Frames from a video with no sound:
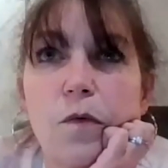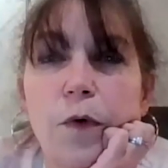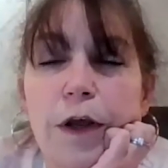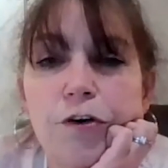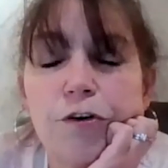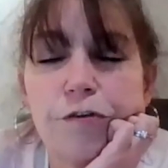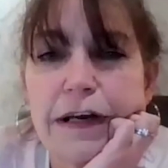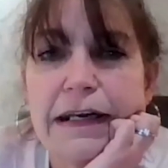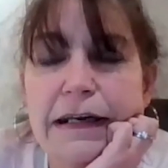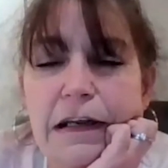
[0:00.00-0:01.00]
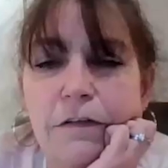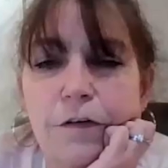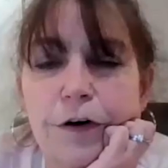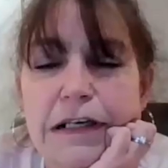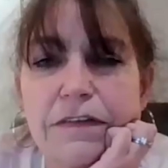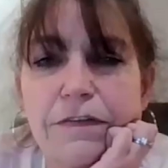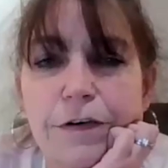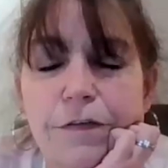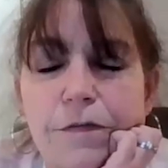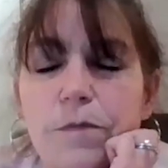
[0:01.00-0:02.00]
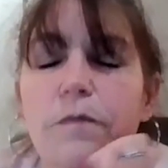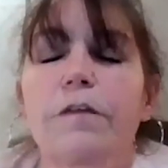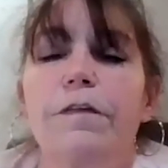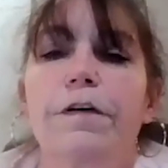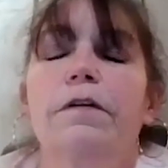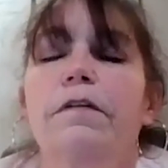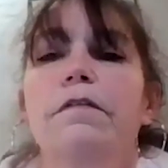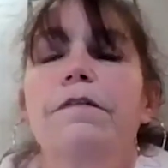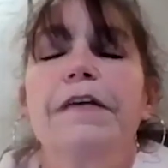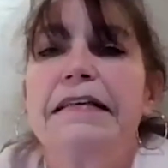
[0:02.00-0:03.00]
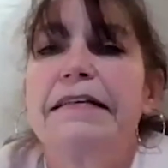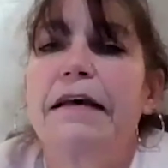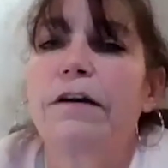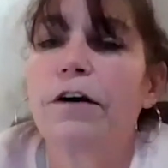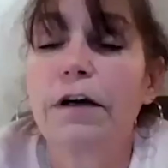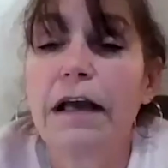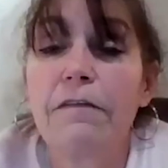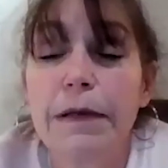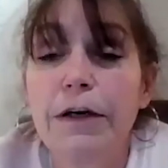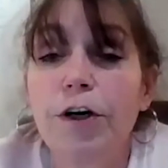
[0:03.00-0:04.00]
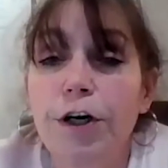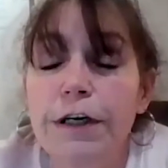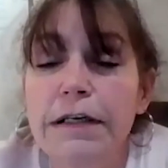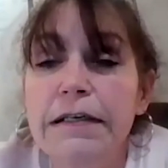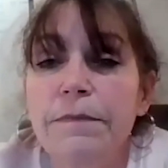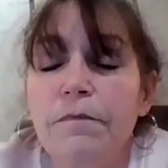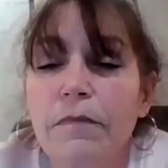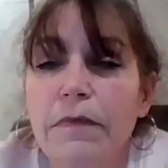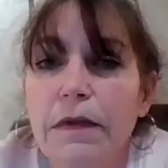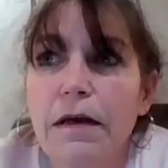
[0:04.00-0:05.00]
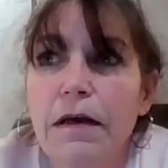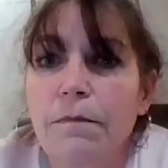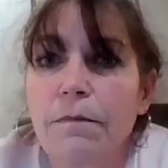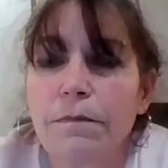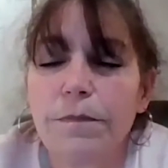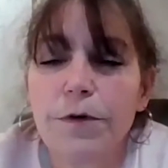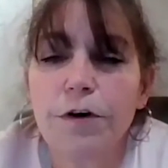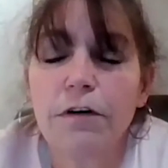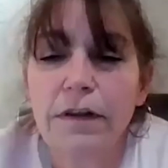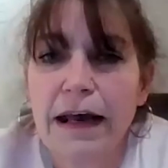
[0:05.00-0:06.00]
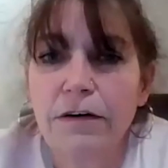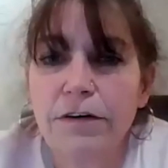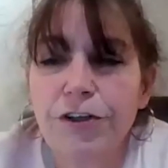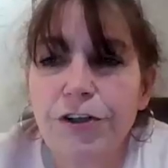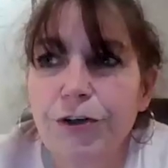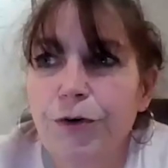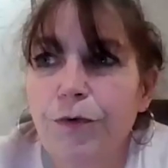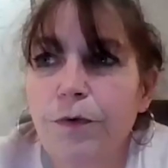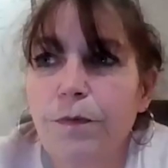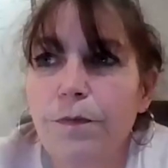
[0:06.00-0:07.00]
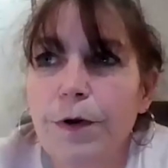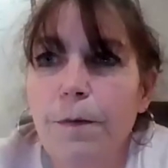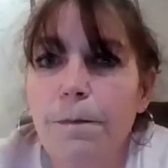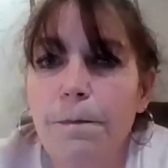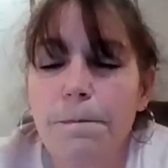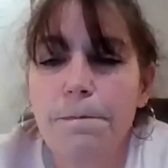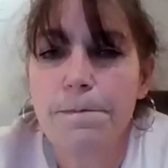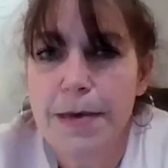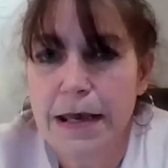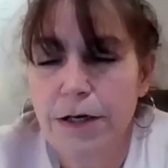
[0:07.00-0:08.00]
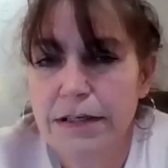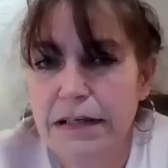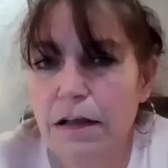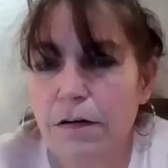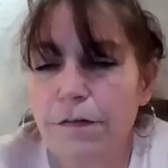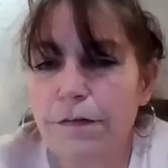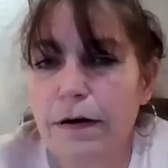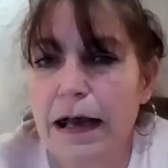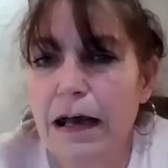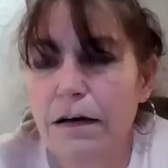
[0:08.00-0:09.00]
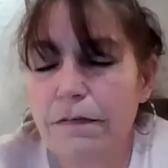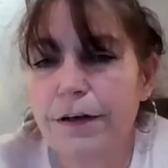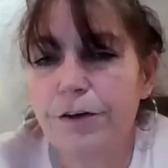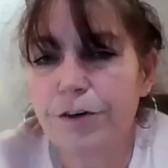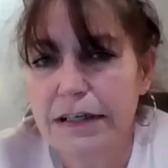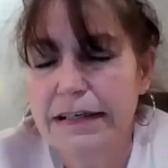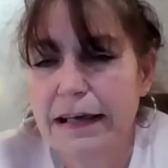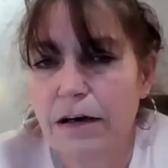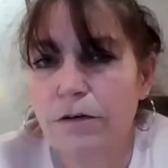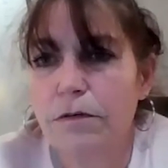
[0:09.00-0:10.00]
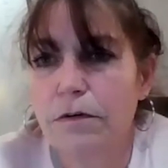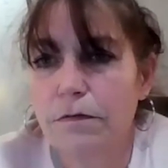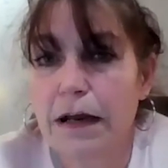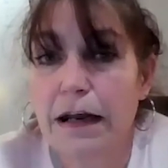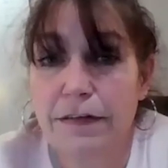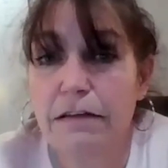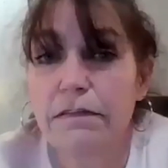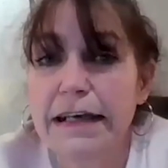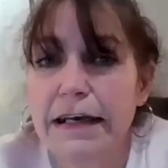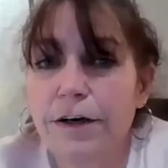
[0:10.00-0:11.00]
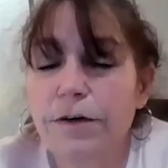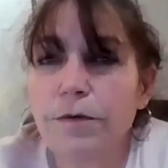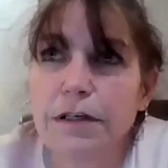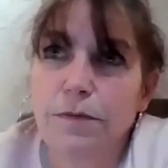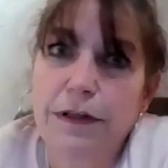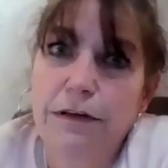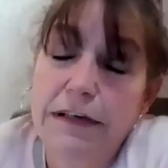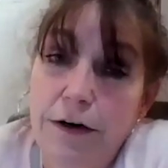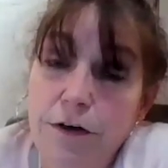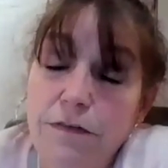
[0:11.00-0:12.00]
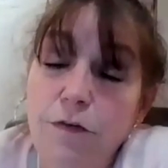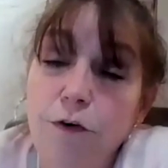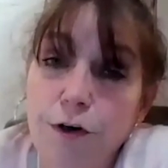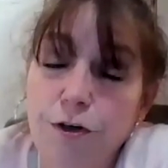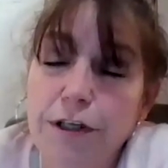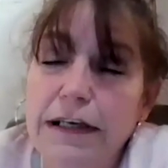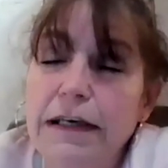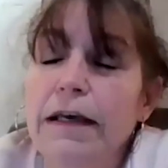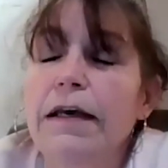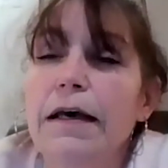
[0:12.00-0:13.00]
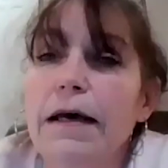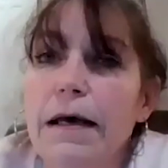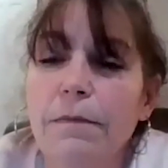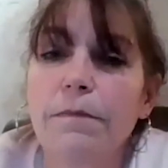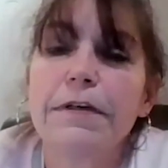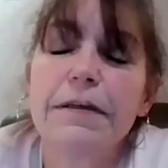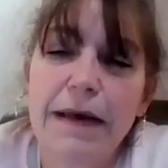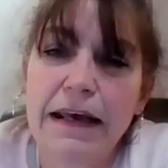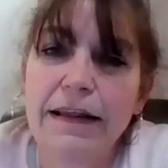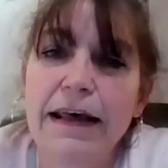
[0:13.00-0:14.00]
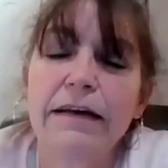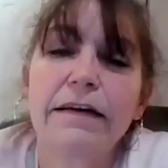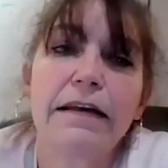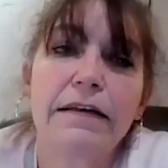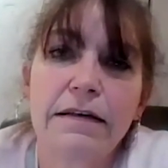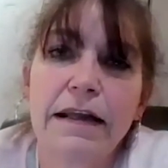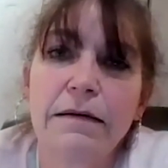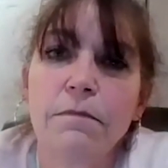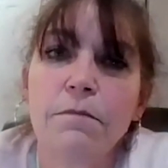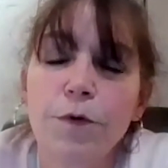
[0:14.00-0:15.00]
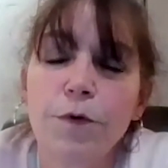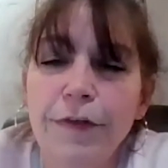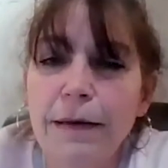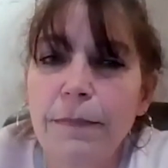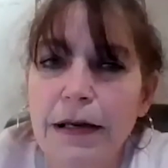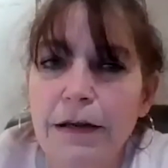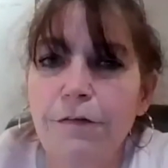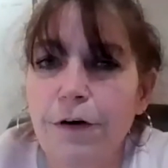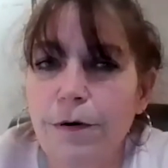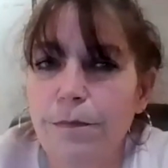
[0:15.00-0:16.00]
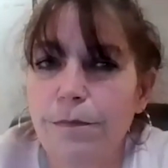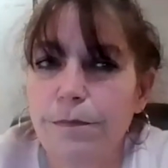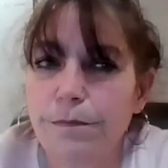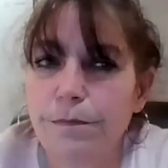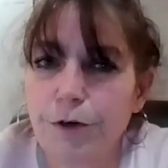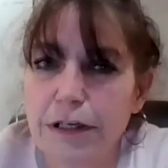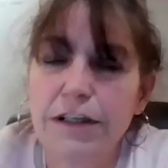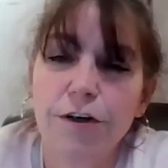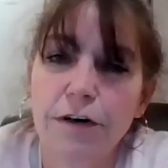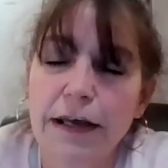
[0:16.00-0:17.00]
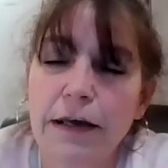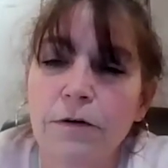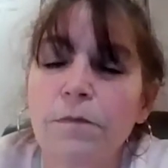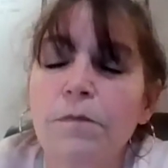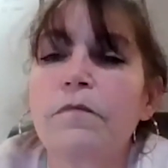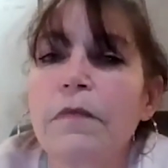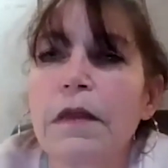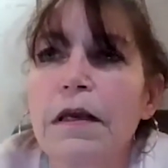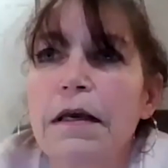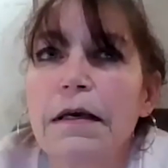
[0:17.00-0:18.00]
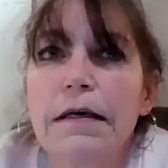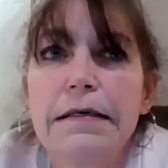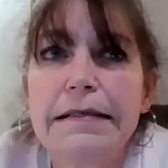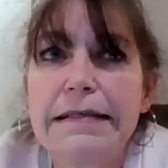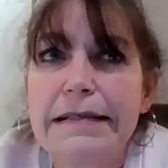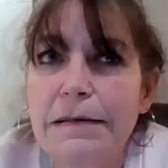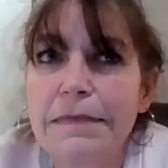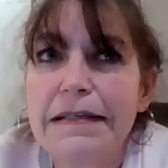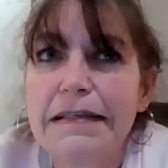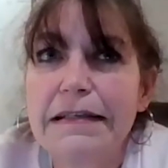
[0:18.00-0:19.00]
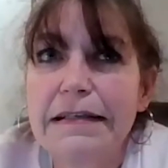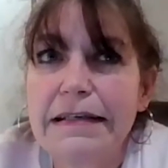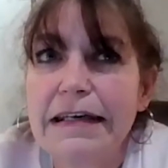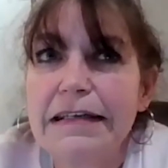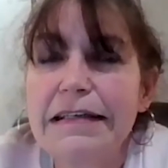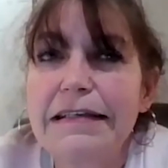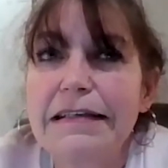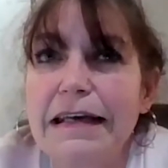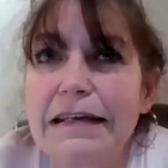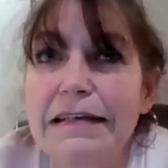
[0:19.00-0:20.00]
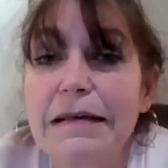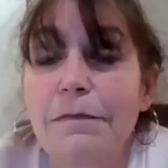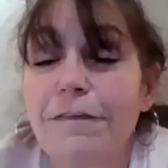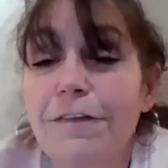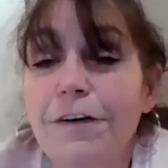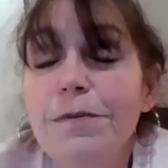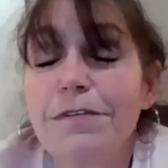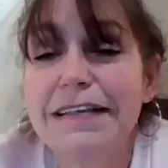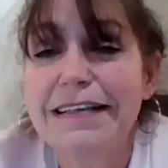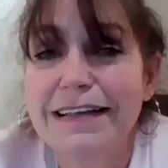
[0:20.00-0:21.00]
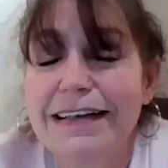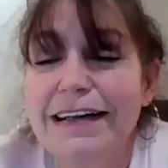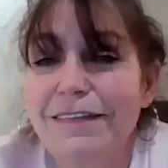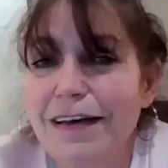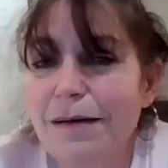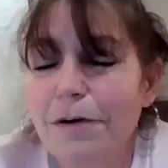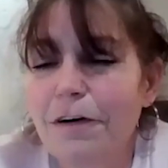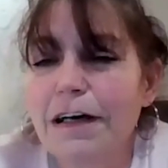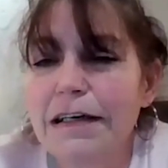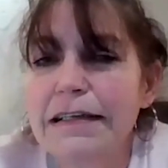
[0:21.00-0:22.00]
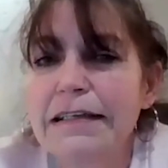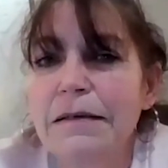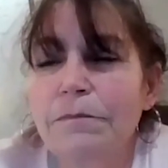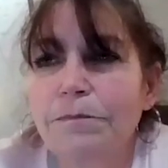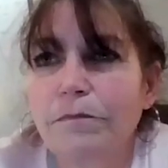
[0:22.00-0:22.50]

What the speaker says: when you create an invoice for fees that have been earned, you're allowed to, pay yourself out of their trust account, out of that retainer, which is what the retainer is for usually, to pay that and then move that money from trust to your account. Some states and some firms recently that I've come across